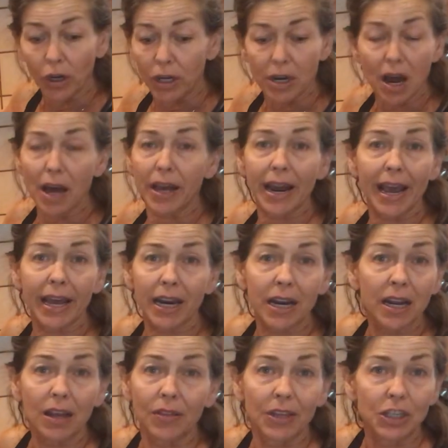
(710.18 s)
could not add
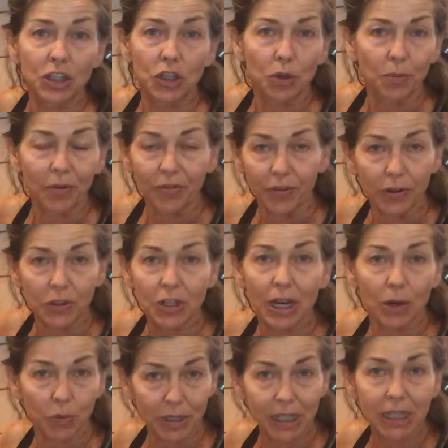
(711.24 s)
any of these superfoods
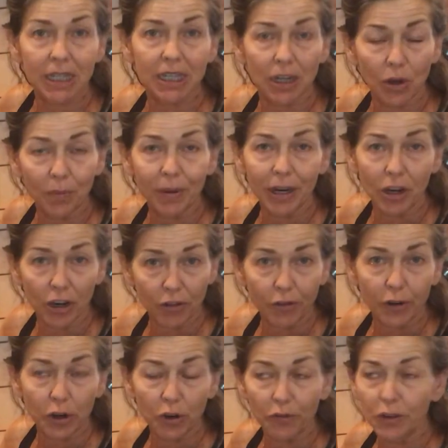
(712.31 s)
and it would still be good
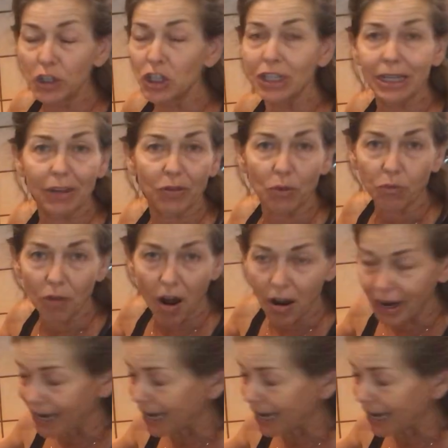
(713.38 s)
for you if you just did the raw